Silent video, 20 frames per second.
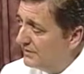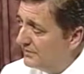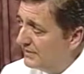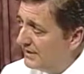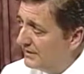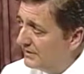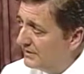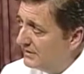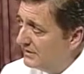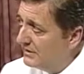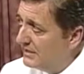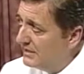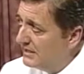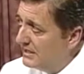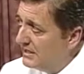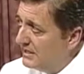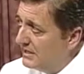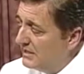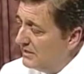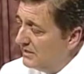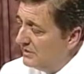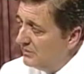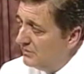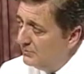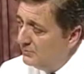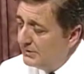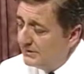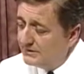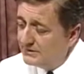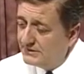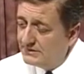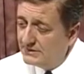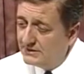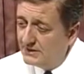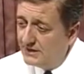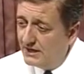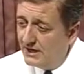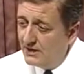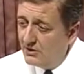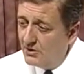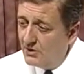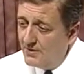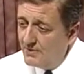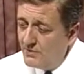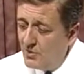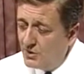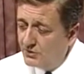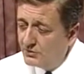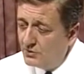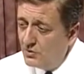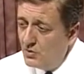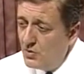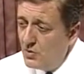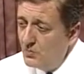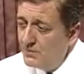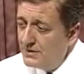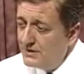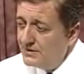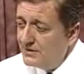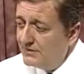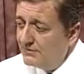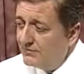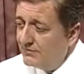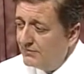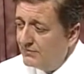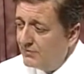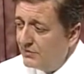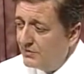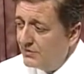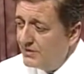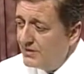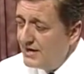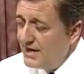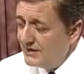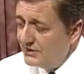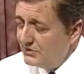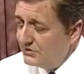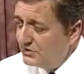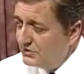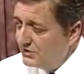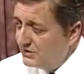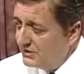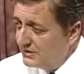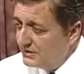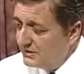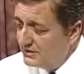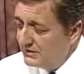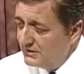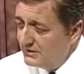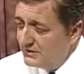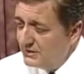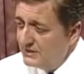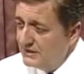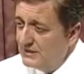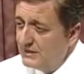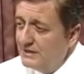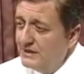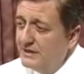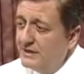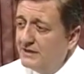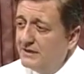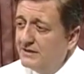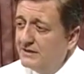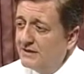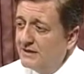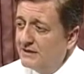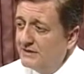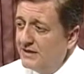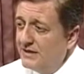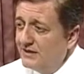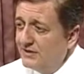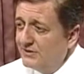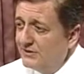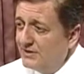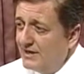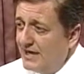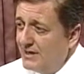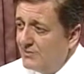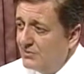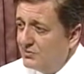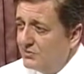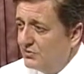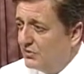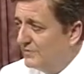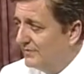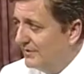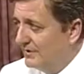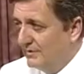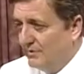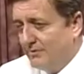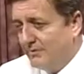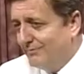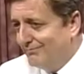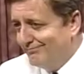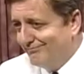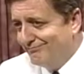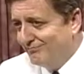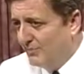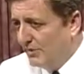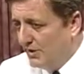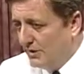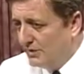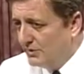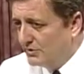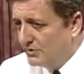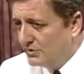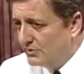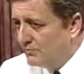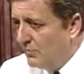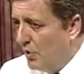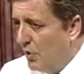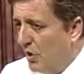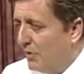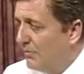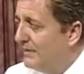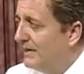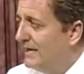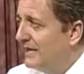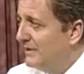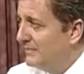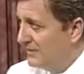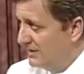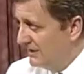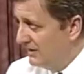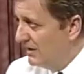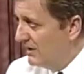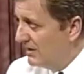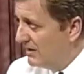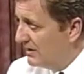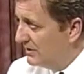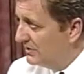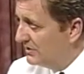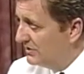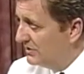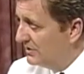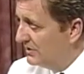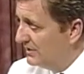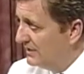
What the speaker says: method. But I'm also hoping that for next year, that they establish sort of a small, medium, and large.